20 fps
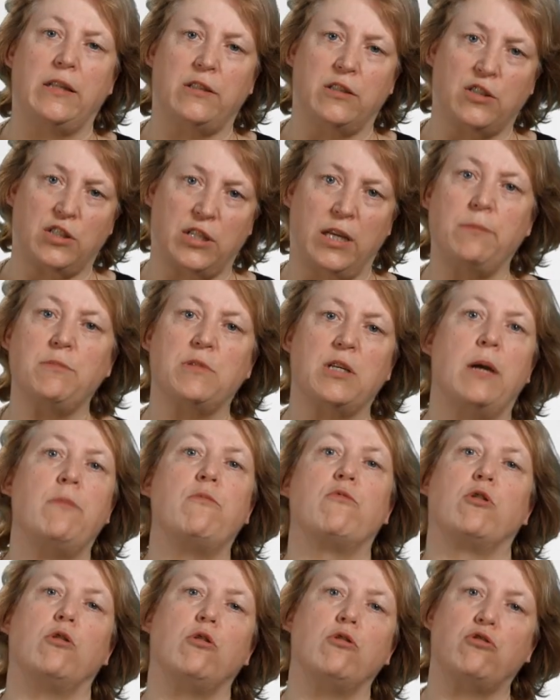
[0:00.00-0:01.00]
At the same time,
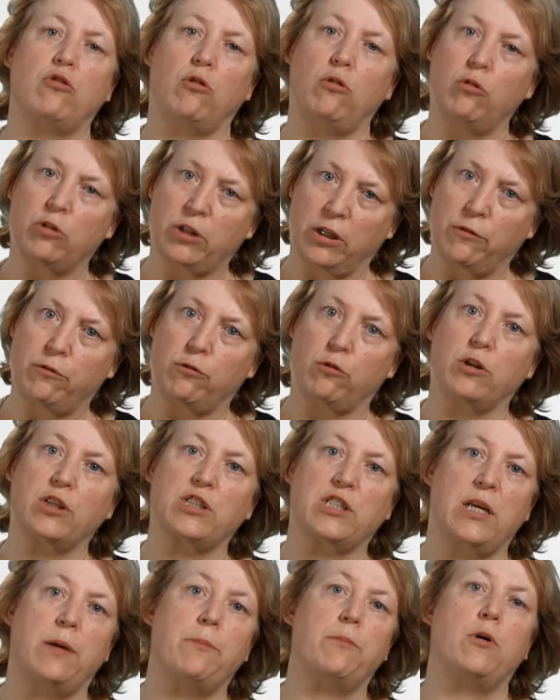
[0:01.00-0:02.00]
we're also looking, for
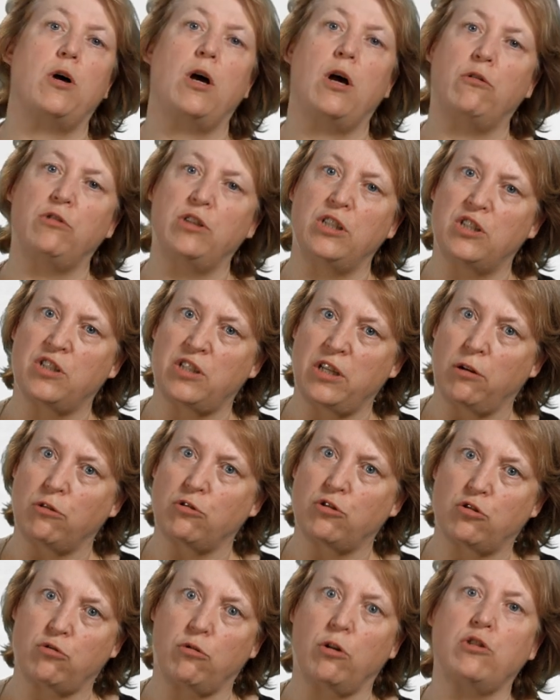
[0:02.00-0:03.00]
example, how this cell
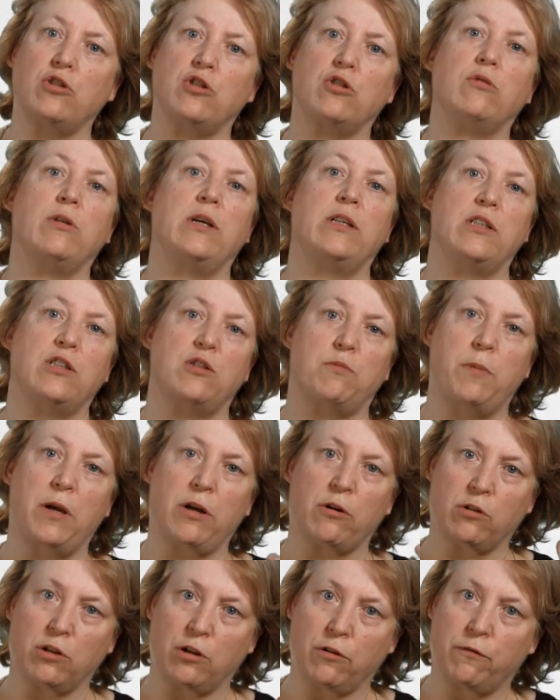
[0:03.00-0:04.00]
structure and this
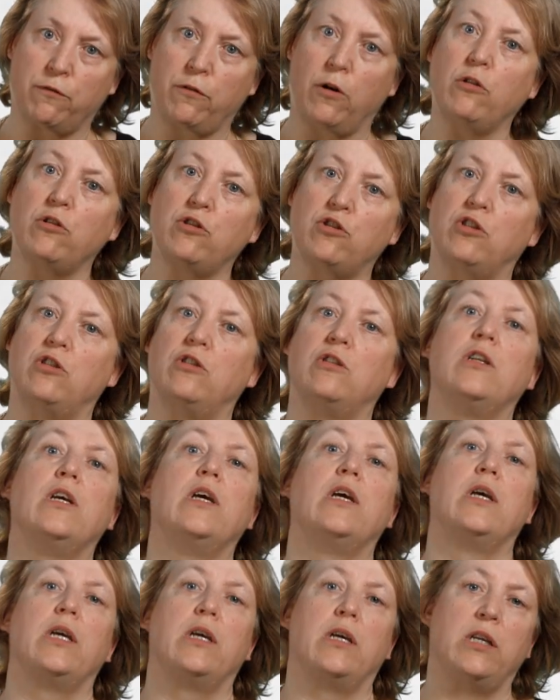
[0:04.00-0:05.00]
barrier function
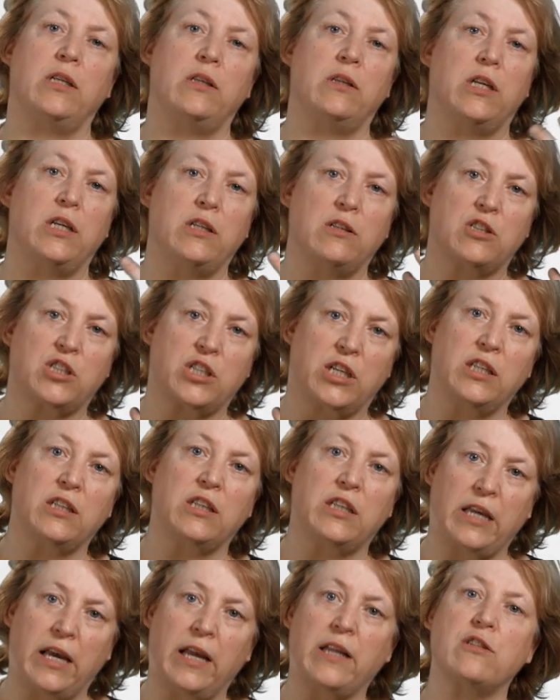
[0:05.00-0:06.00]
in, in skin
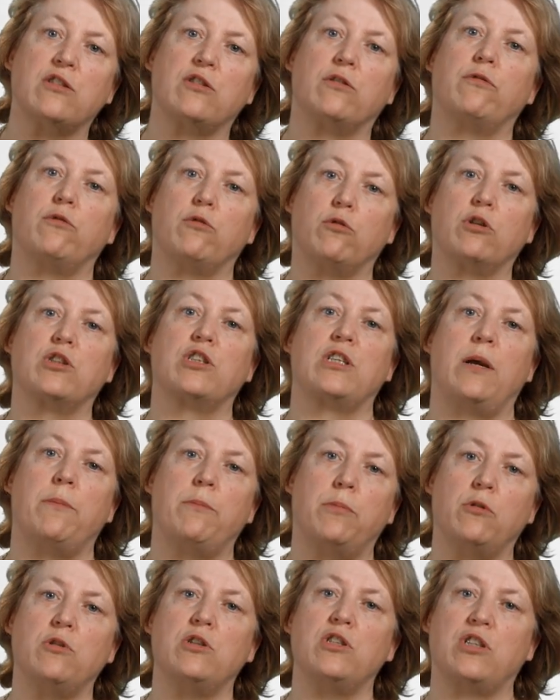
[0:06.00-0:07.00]
cancer, for
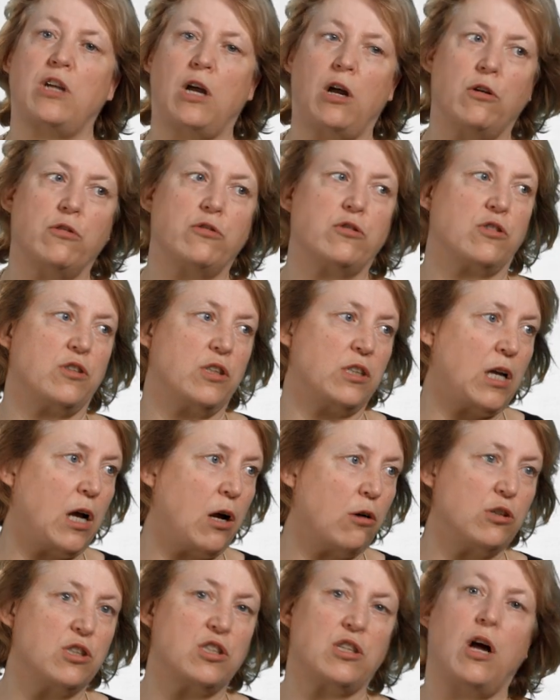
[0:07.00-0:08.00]
example, is altered and
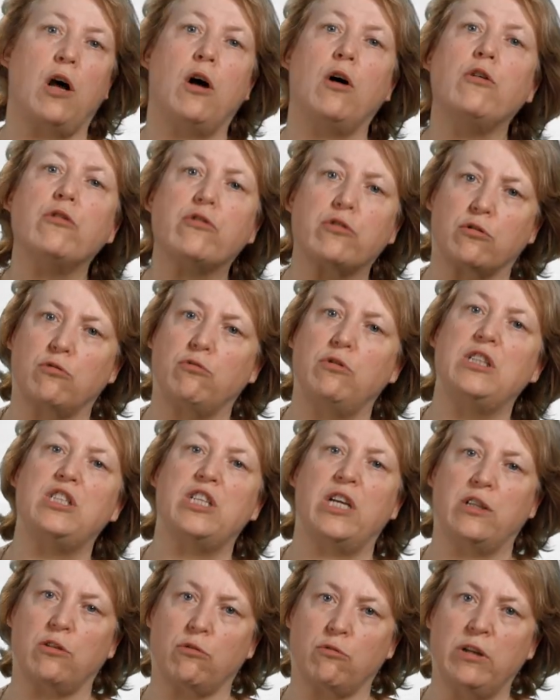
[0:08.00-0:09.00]
how this altered
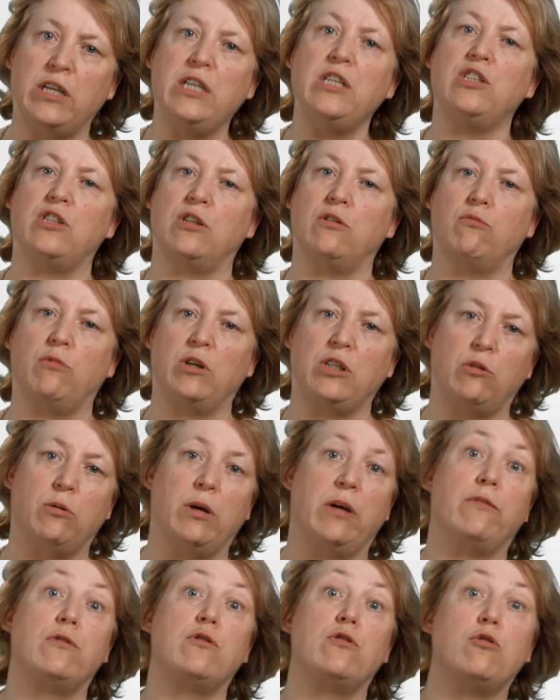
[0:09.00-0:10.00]
regeneration, when you
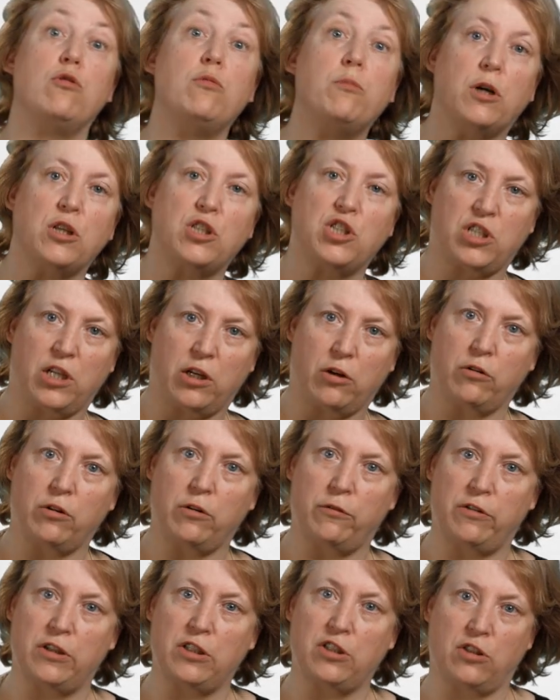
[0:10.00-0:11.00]
have too much cell
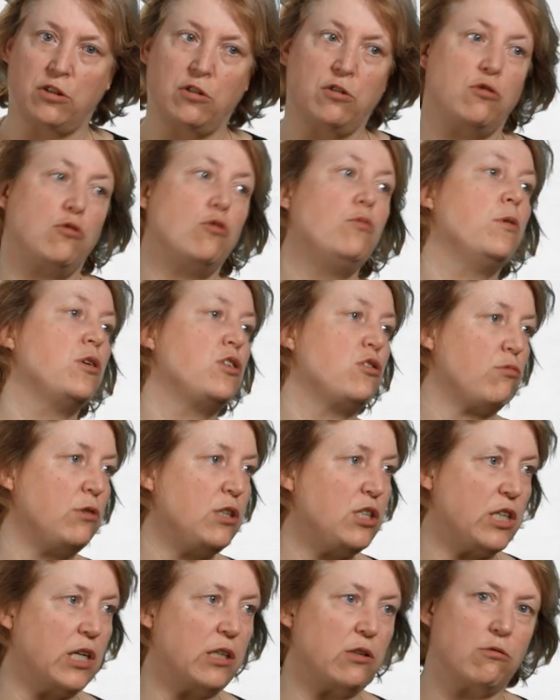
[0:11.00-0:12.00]
division, too much
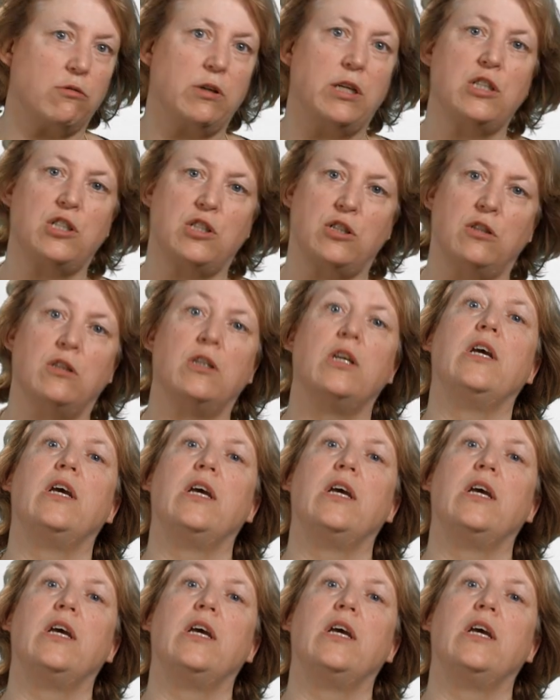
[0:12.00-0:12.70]
regeneration,